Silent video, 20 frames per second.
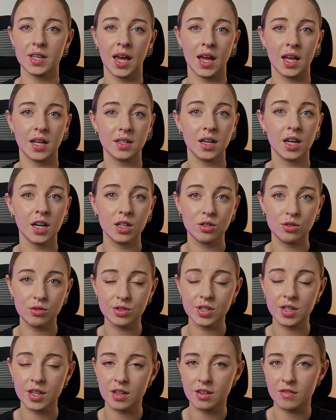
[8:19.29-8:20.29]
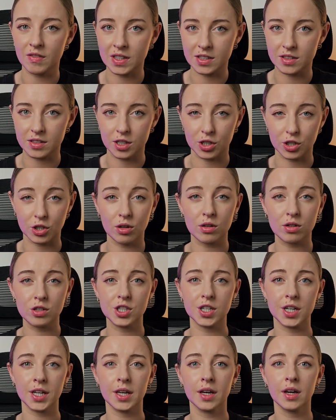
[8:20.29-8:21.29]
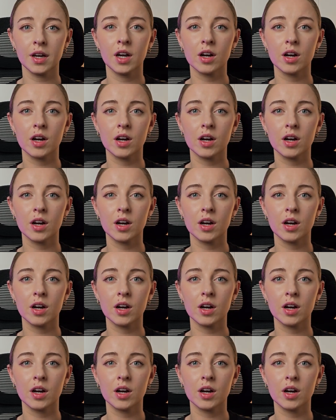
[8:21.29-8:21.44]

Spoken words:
and using advanced technology,